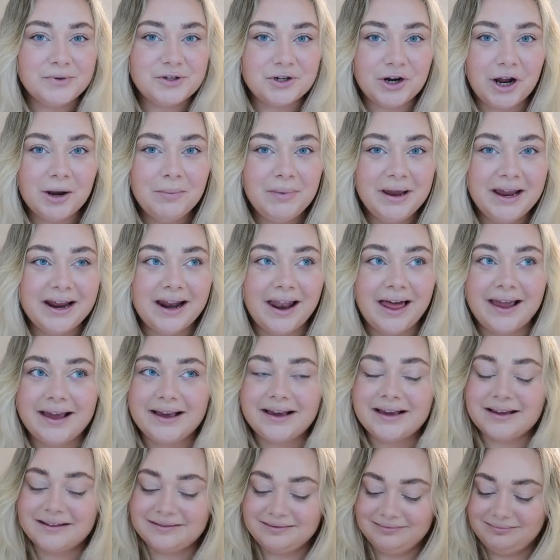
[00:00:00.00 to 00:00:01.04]
Do you know what I mean?
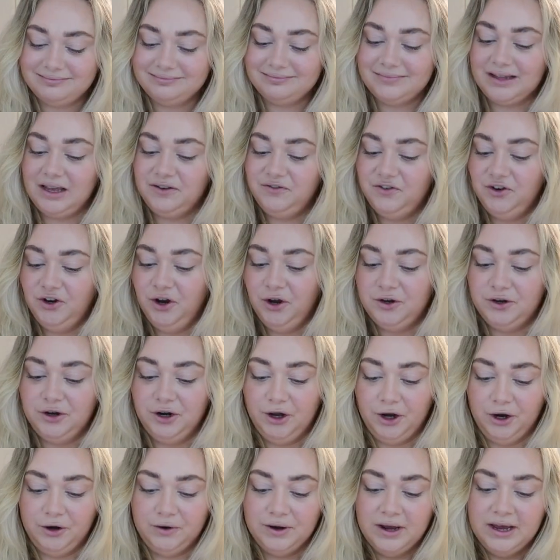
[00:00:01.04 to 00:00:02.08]
Like, if you know, you
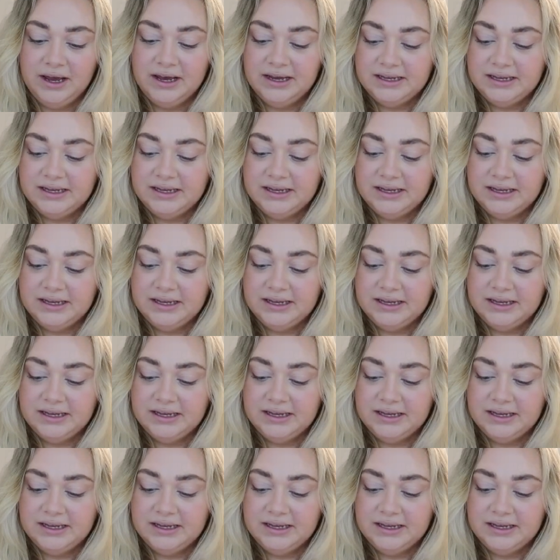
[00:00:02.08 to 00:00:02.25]
know.